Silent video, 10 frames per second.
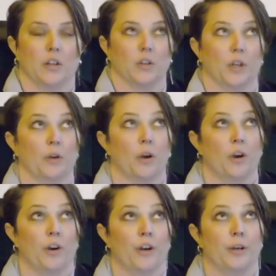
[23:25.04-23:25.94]

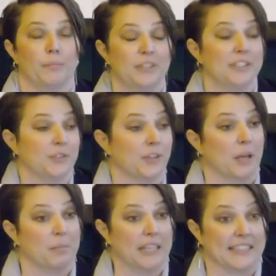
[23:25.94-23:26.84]
Buildings are
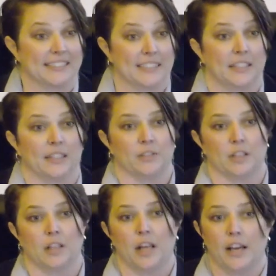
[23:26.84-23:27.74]
complex. There's
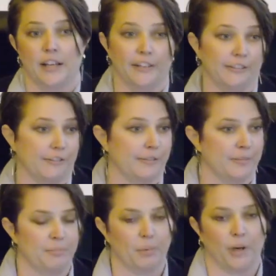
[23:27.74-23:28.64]
a lot of
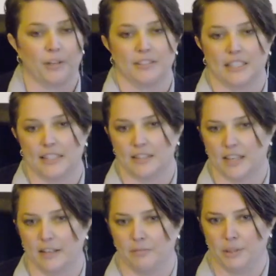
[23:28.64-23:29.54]
parts
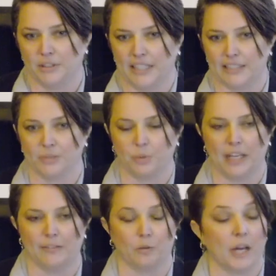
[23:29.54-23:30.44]
inside of buildings. We
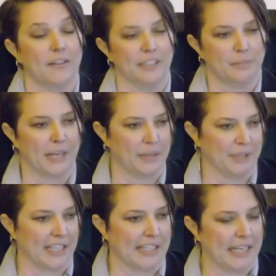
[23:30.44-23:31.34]
have gravity
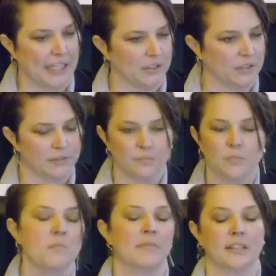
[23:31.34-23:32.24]
piping at an angle
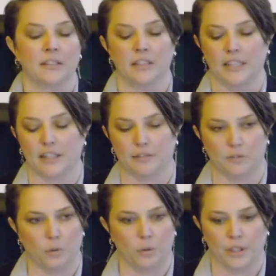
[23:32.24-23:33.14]
in the
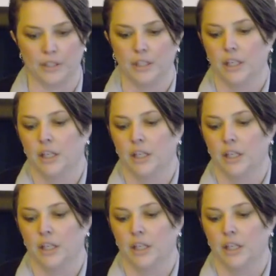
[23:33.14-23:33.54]
floor.